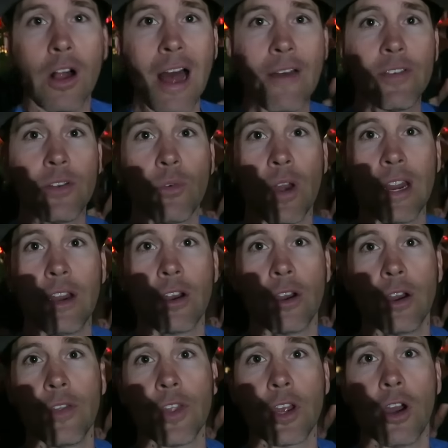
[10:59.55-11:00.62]
I'll have it right
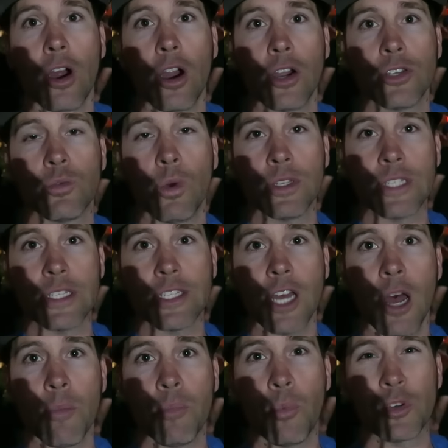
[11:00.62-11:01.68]
here in the cards once it's
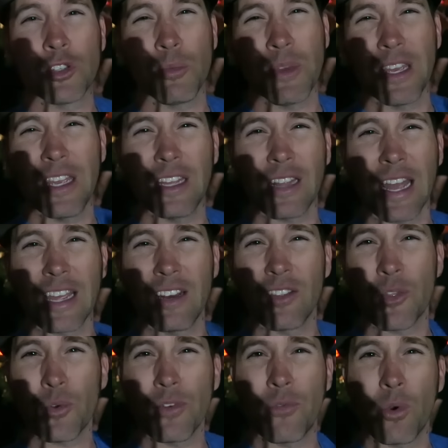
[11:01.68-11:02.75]
up, which will be like
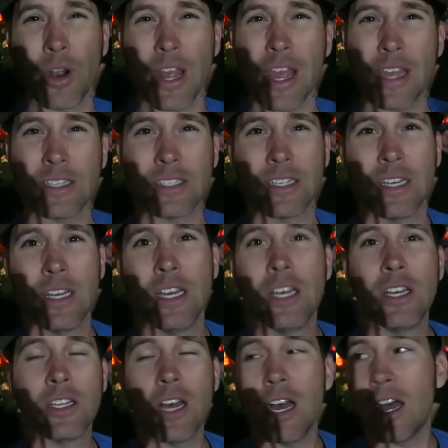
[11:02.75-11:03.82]
in 3 or 4 days.
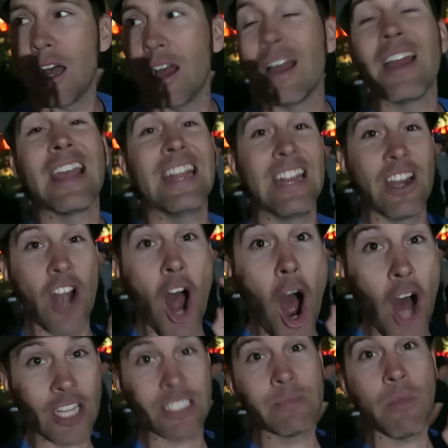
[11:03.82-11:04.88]
He did an
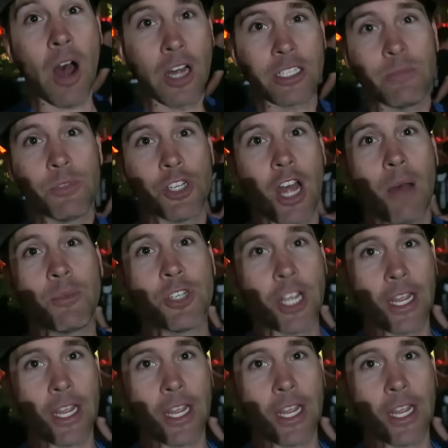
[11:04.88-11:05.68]
awesome, awesome job.